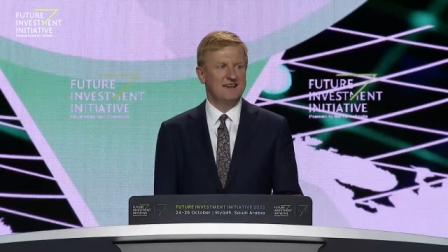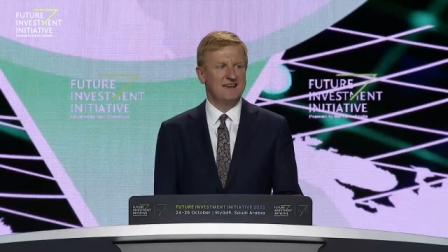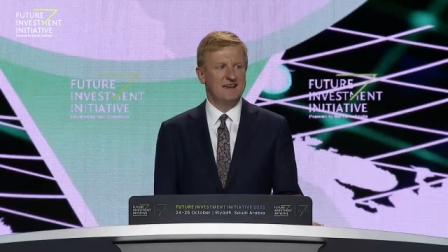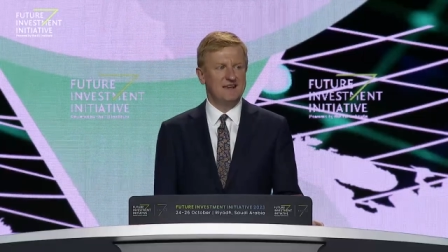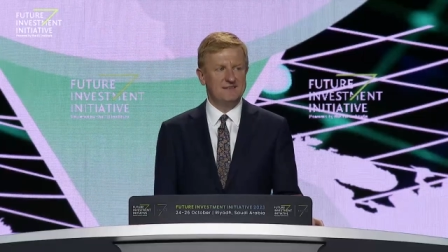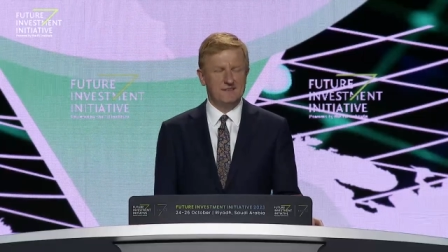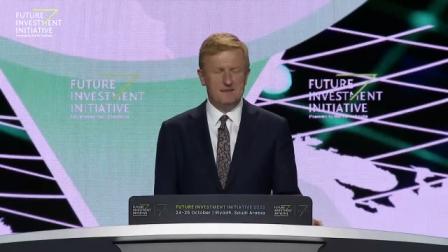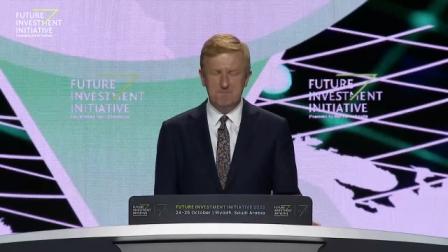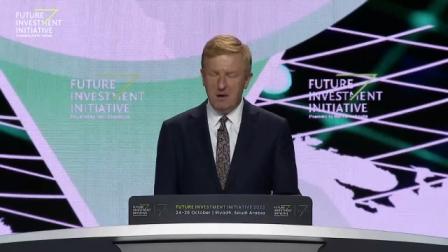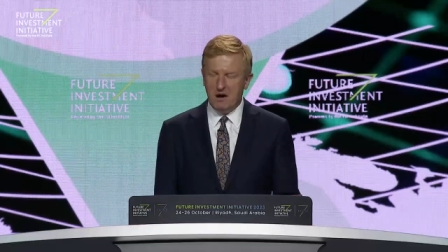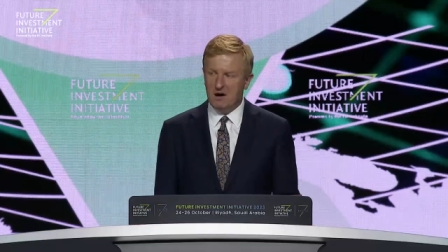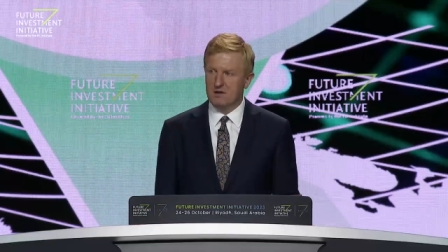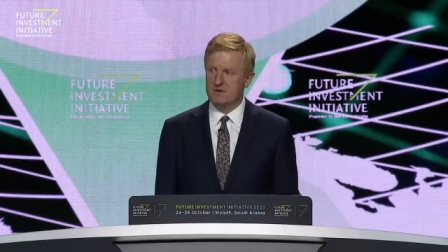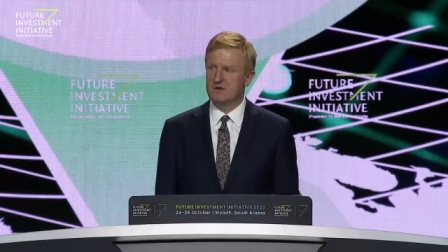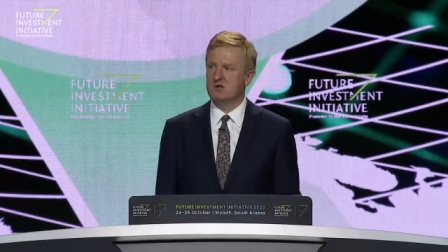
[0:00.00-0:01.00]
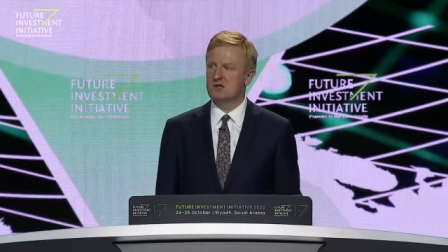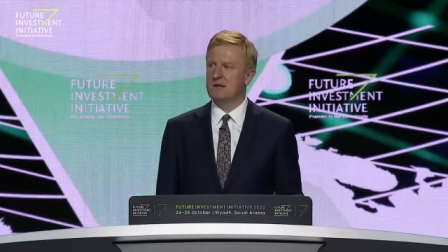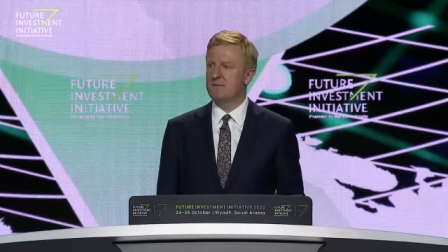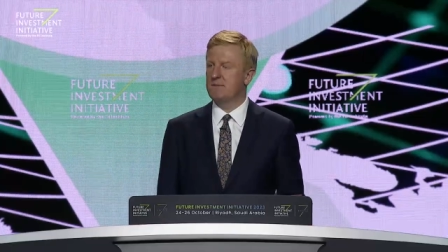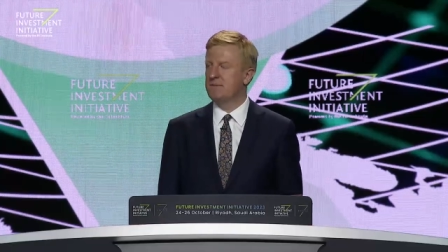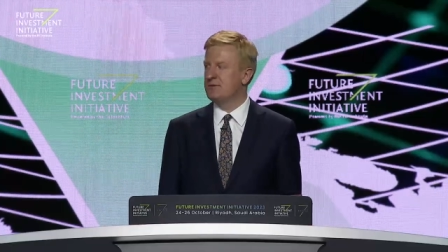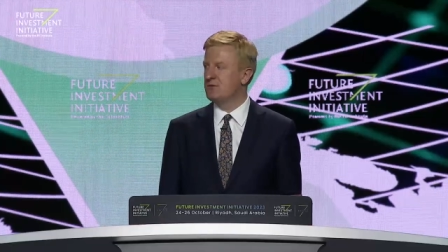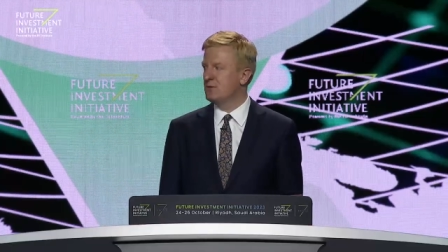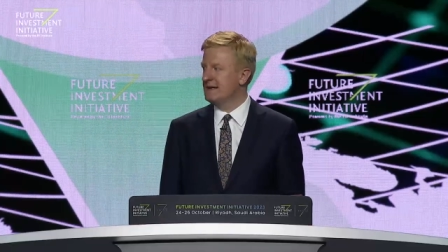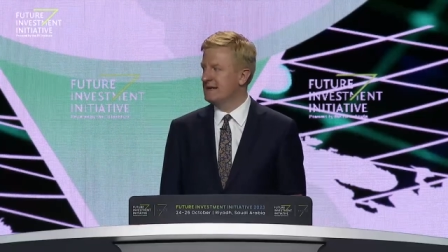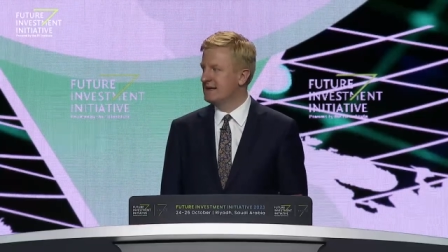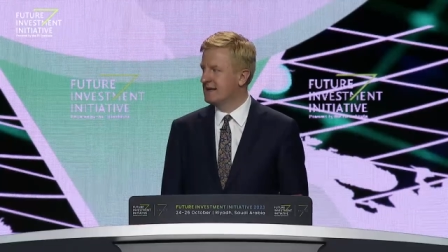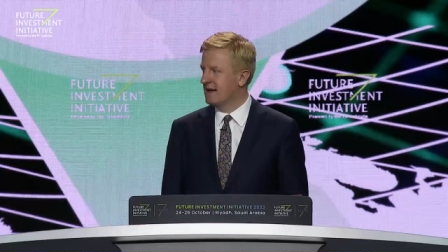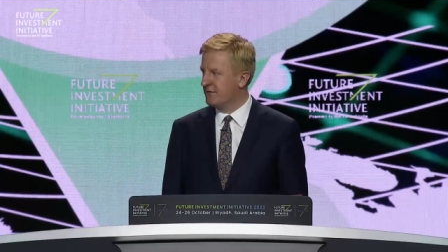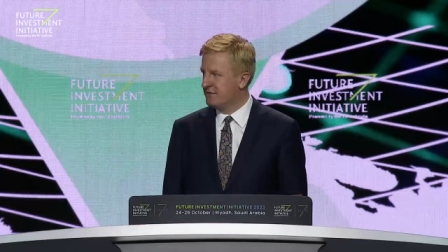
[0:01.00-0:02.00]
is the partnership
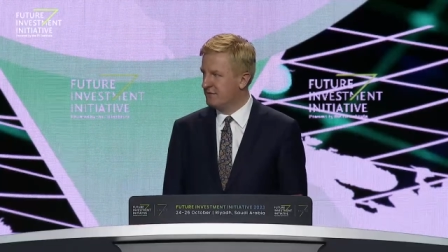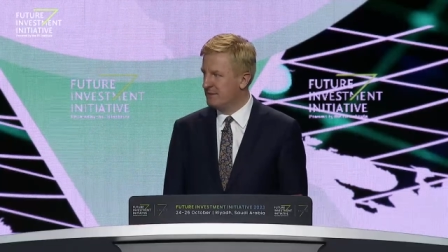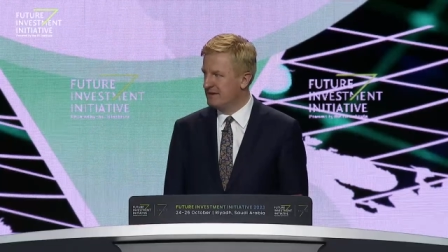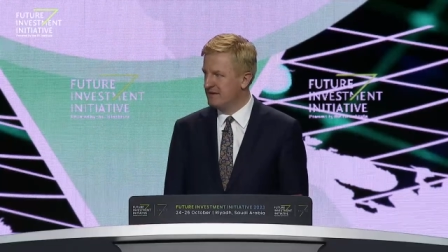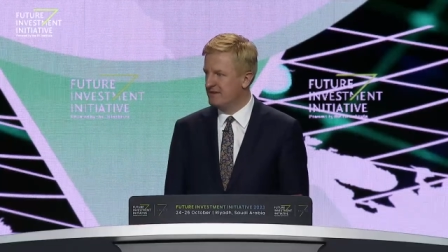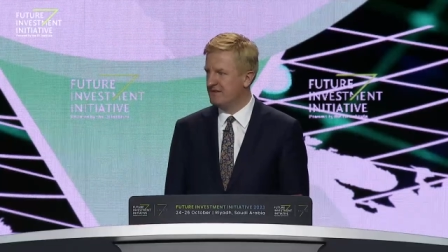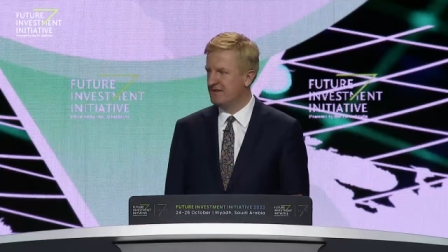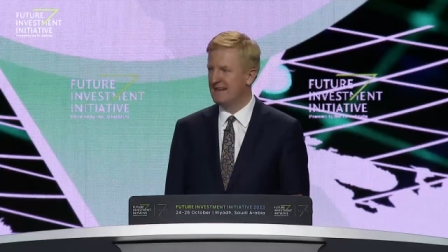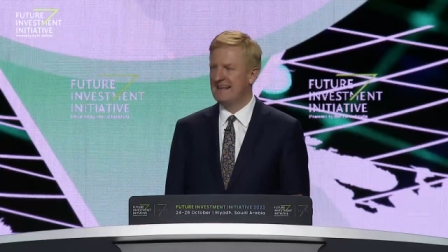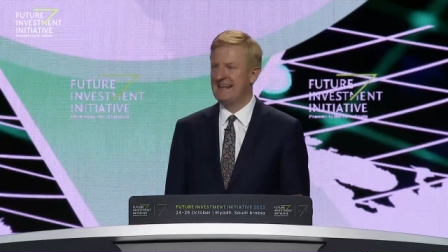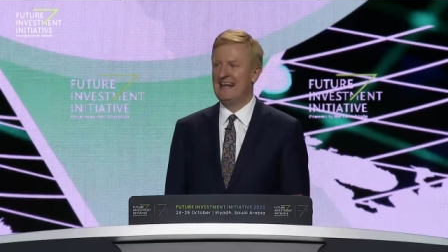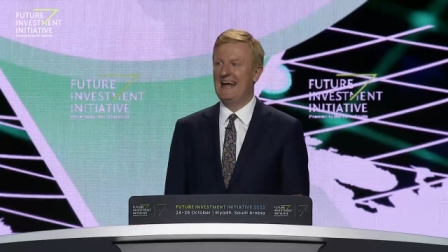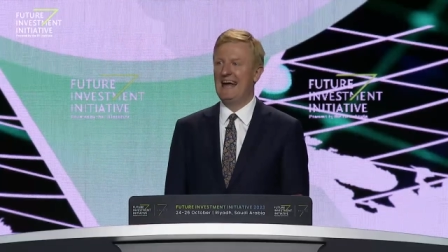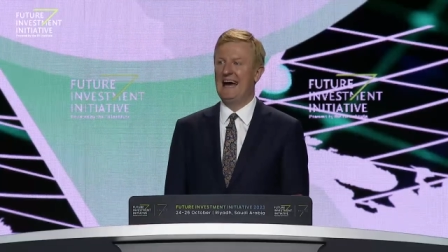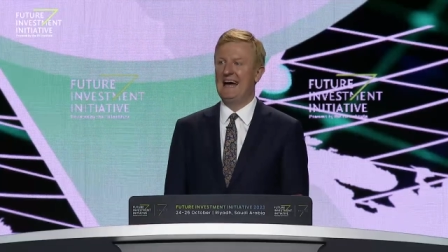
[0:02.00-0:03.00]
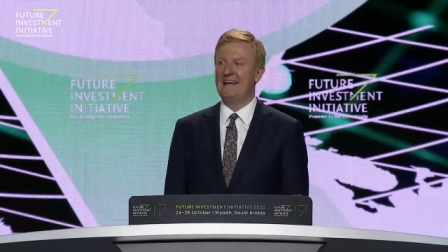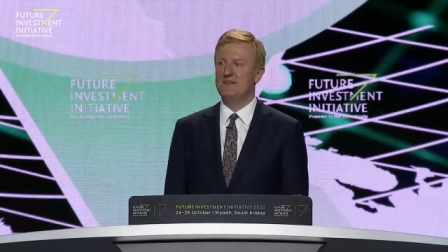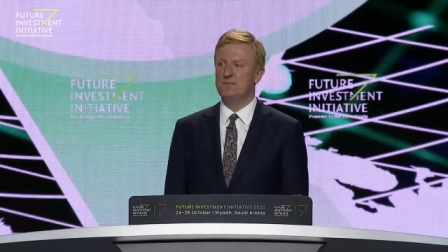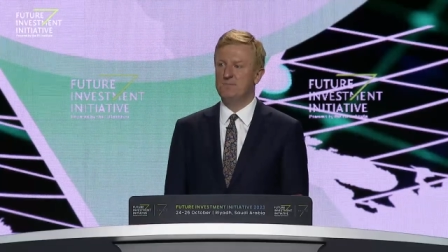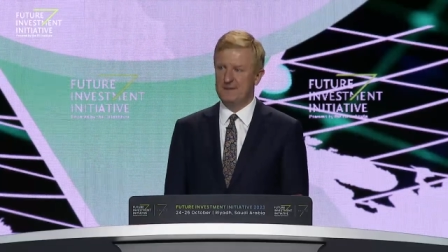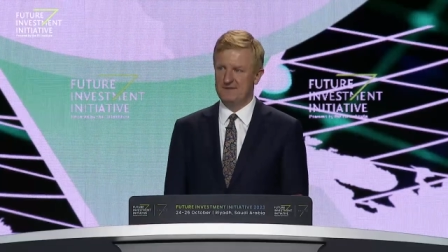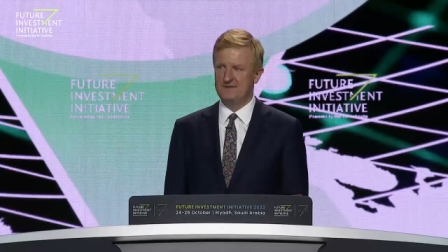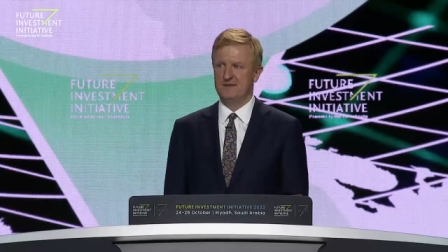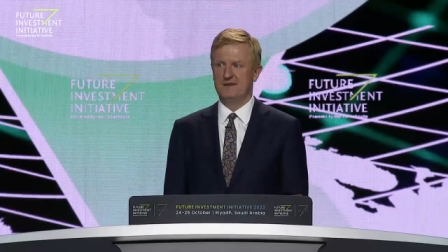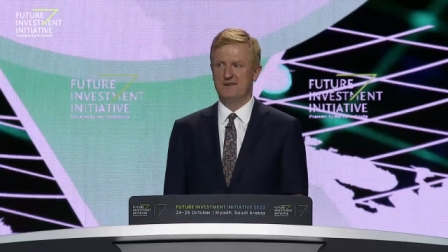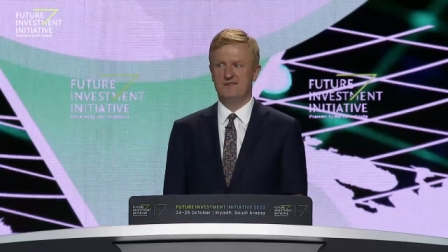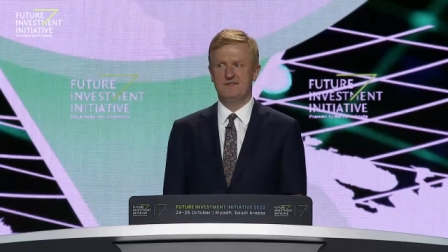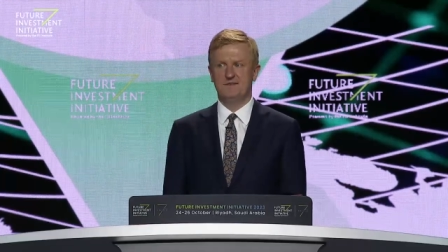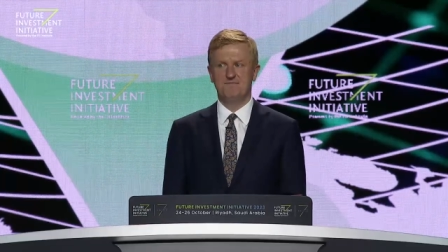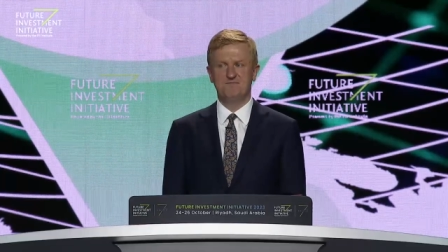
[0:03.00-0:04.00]
between government and
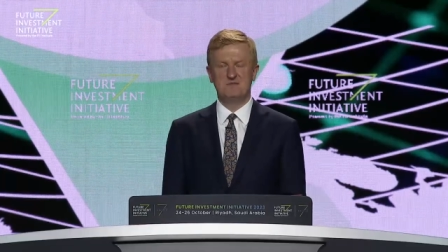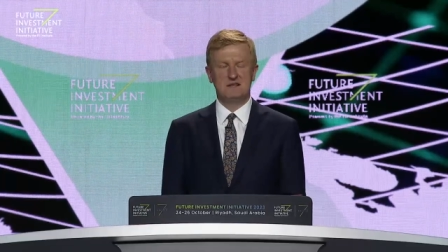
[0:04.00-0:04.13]
business.